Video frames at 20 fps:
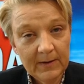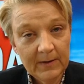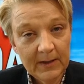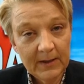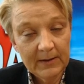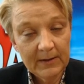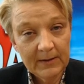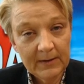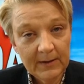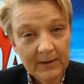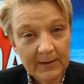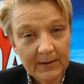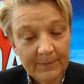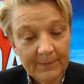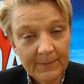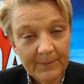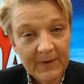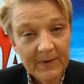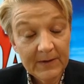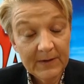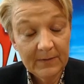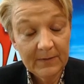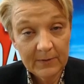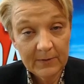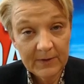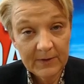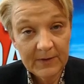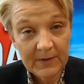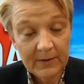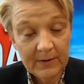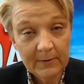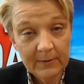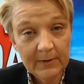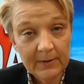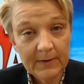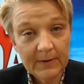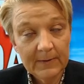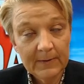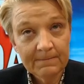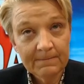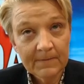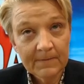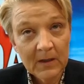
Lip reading: that this is very serious,